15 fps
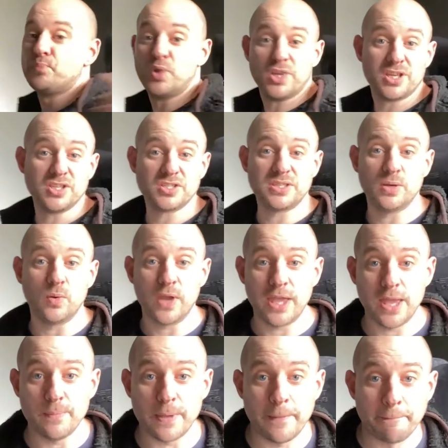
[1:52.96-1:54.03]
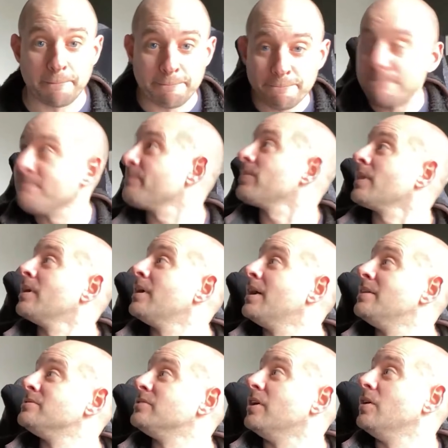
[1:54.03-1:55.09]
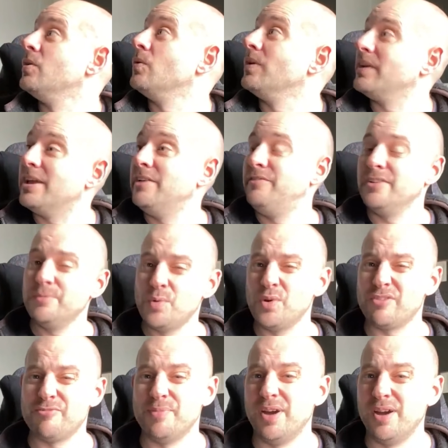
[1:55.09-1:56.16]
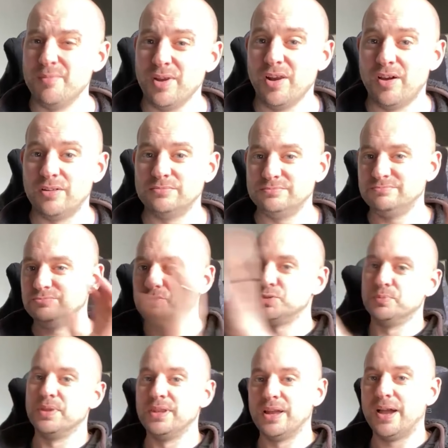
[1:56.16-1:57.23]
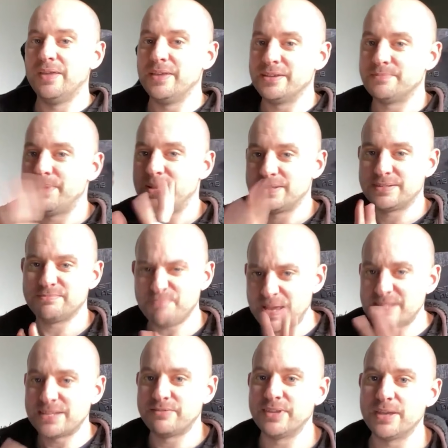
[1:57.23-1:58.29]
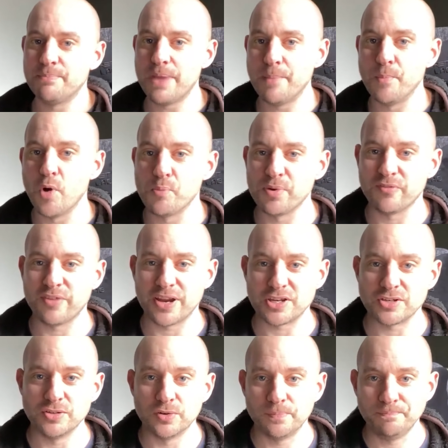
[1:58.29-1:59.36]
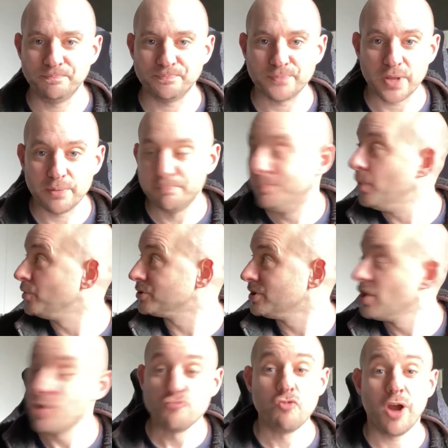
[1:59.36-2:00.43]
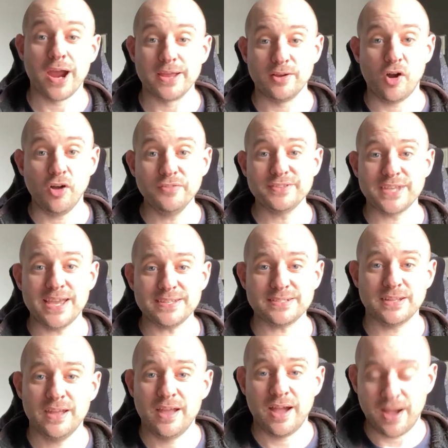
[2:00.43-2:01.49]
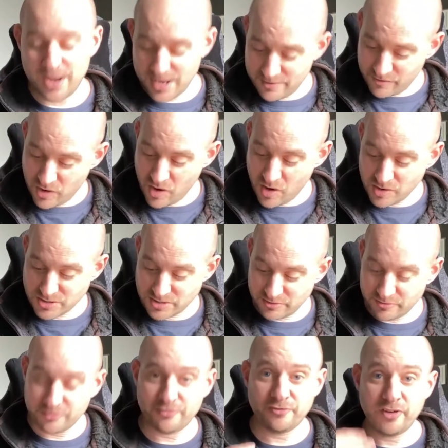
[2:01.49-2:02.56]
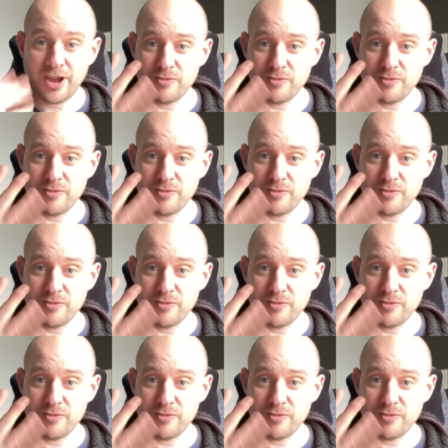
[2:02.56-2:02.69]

you can still hear me. So if you're going to be working from home a lot, something like this makes everything a bit more professional. But right, on test, I have got 5